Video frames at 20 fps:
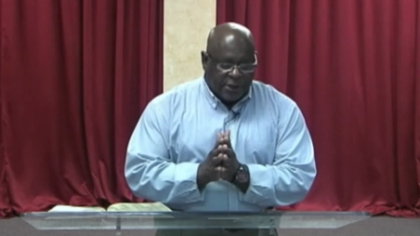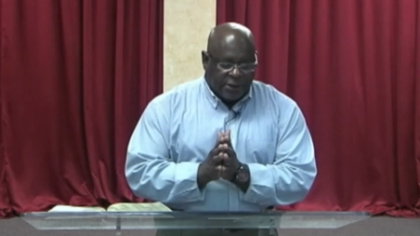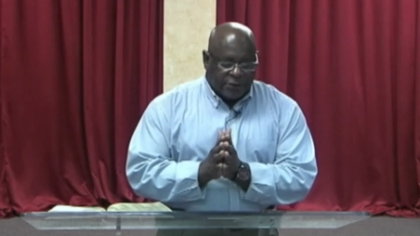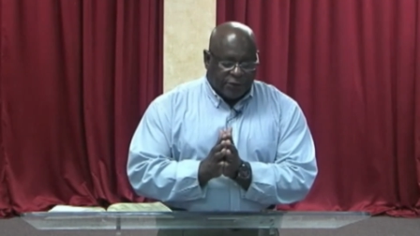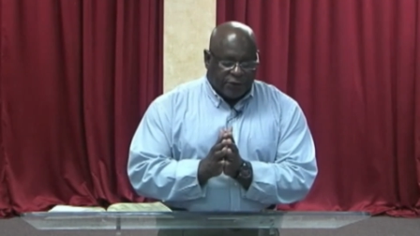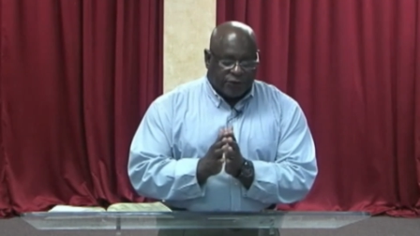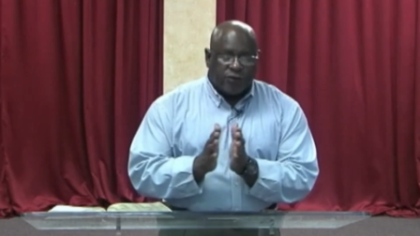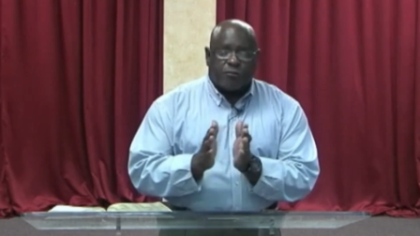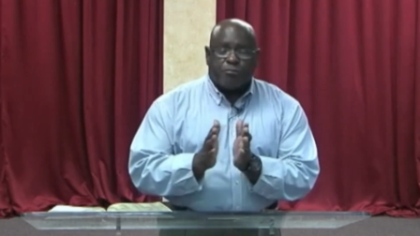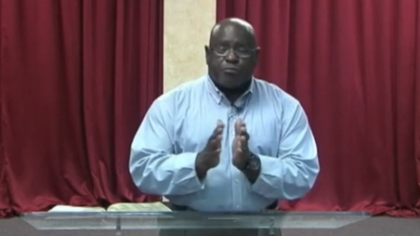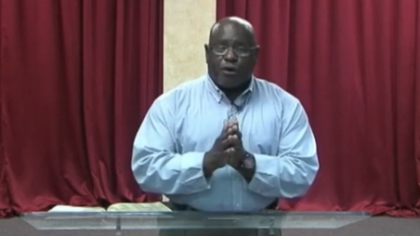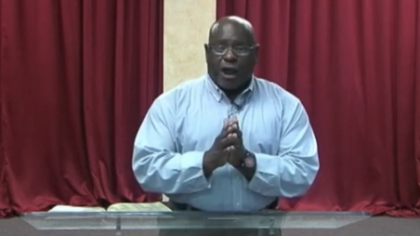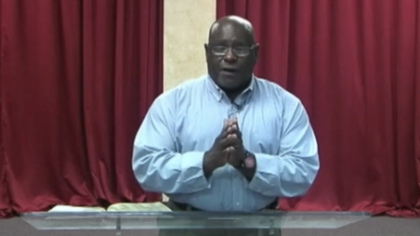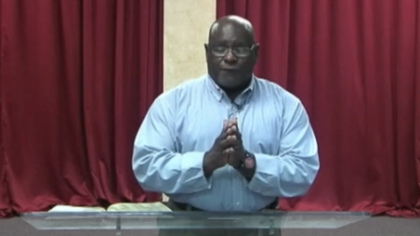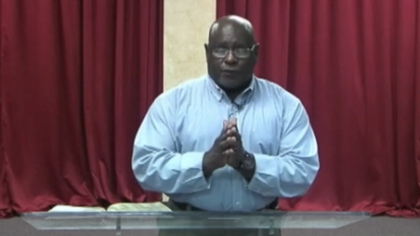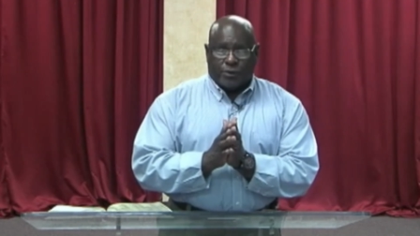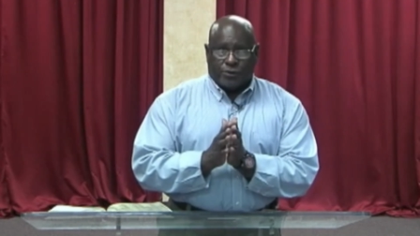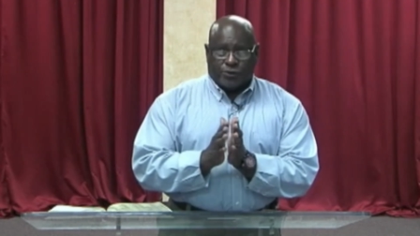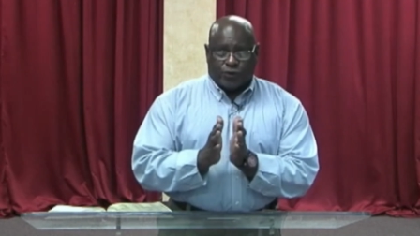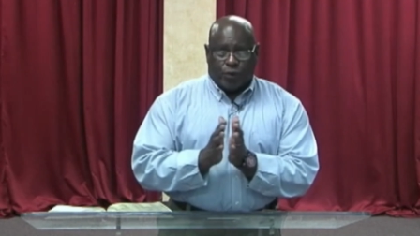this is
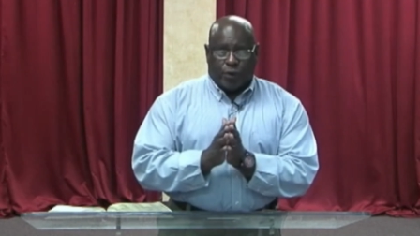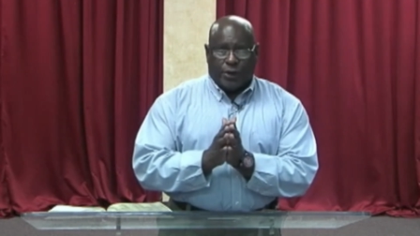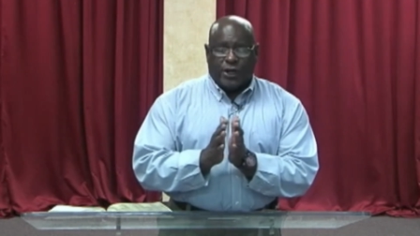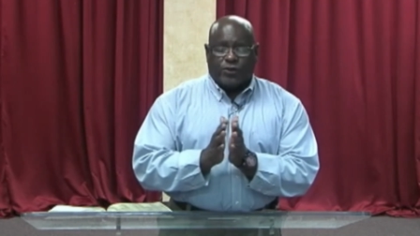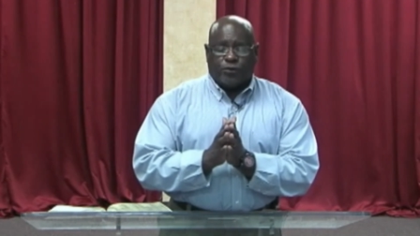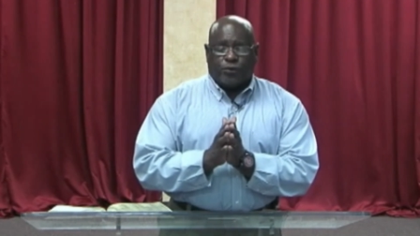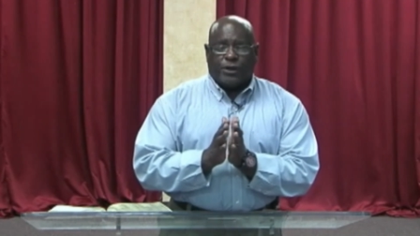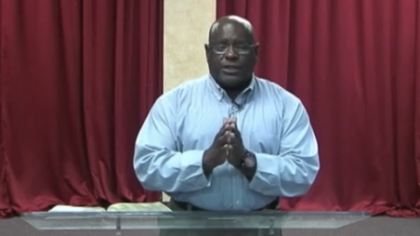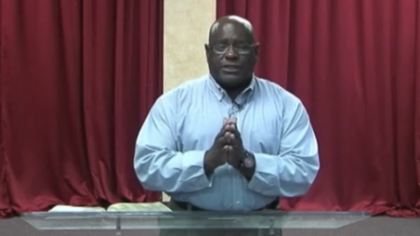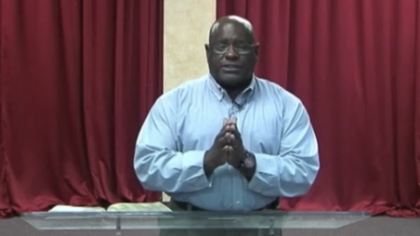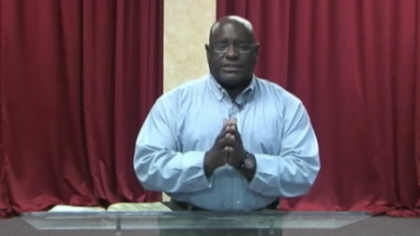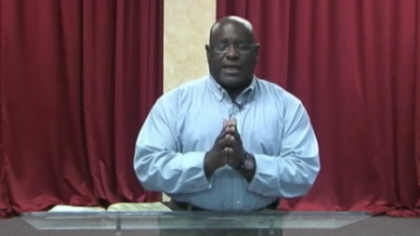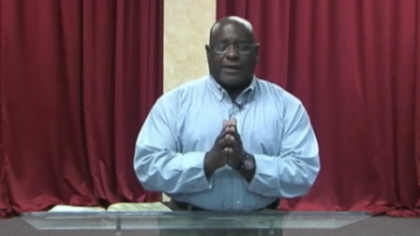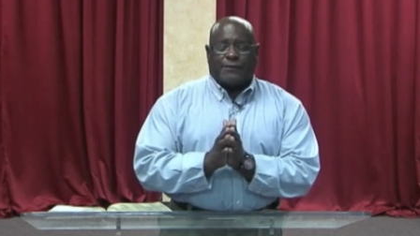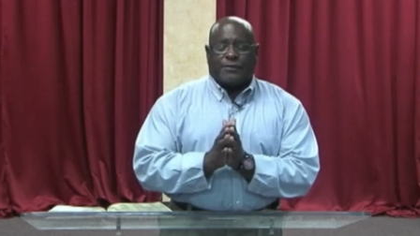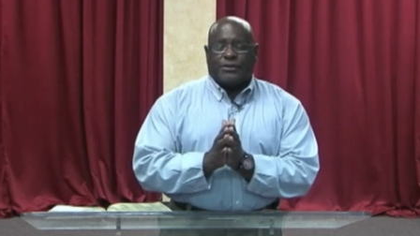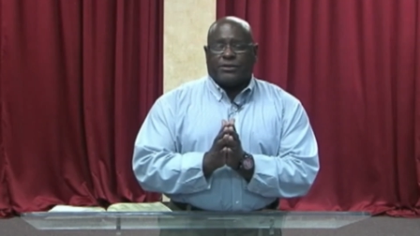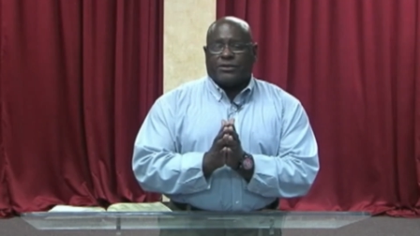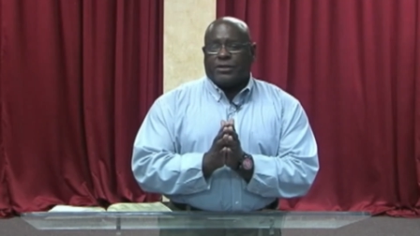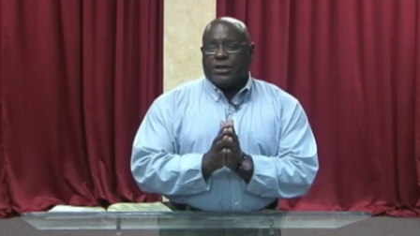Proverbs 20
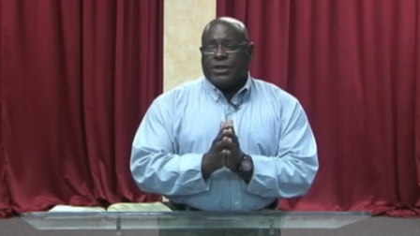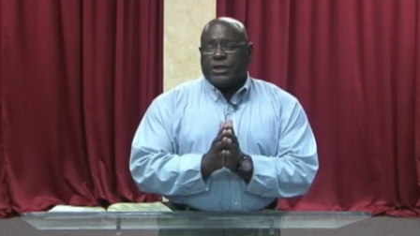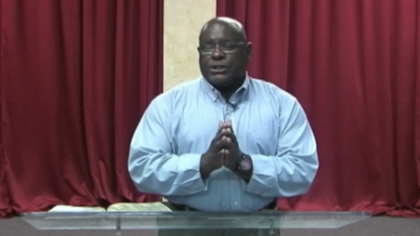27,